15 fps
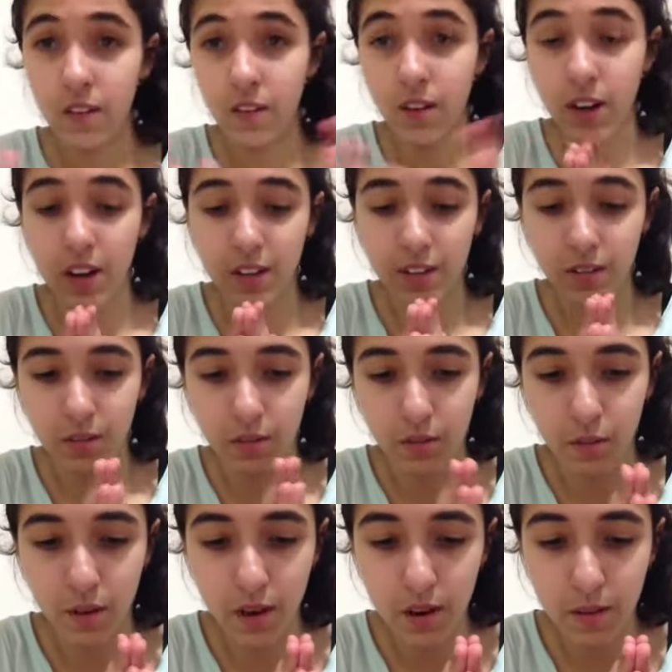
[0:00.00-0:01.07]
Okay,
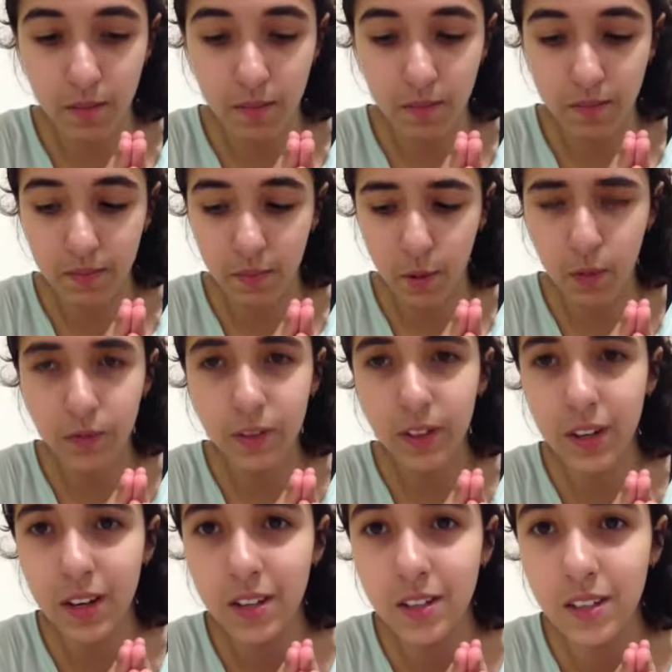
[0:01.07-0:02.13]
so um, hopefully
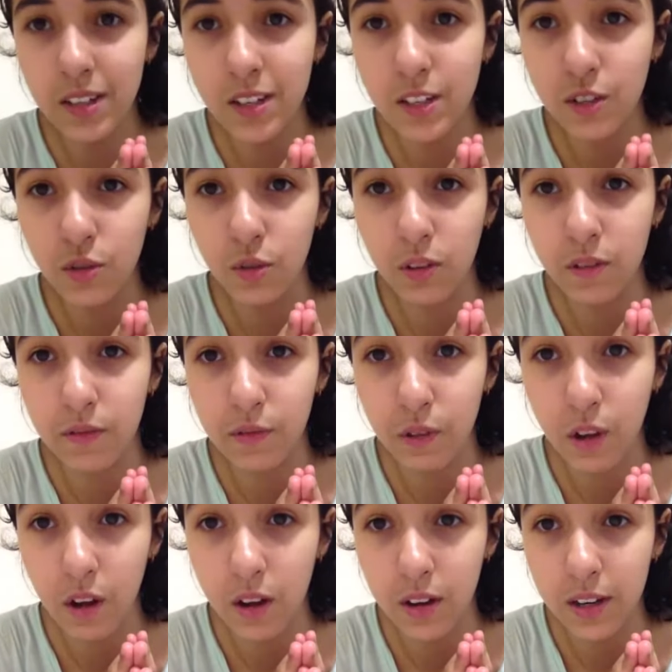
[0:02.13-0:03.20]
you guys did enjoy the
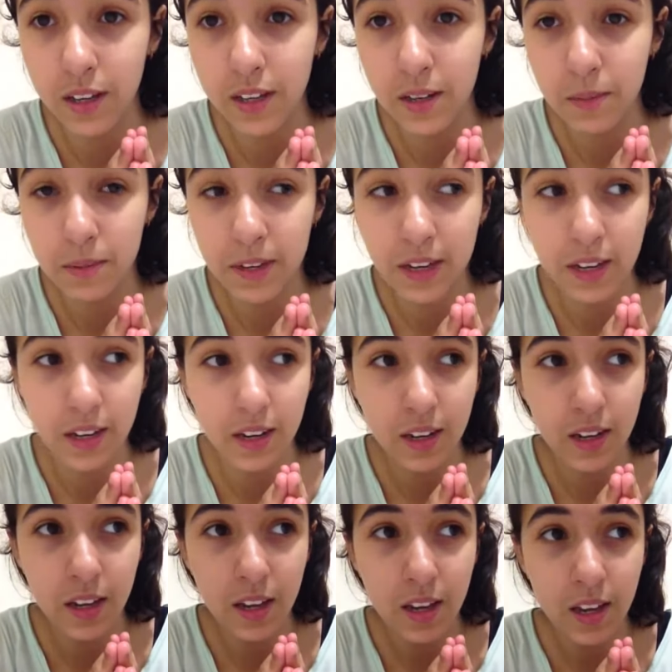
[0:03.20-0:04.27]
vlog in the
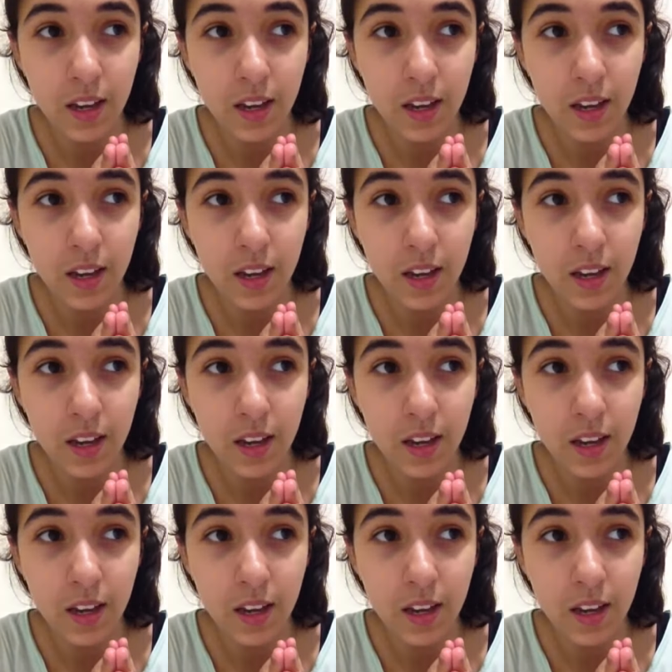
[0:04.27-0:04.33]
beginning.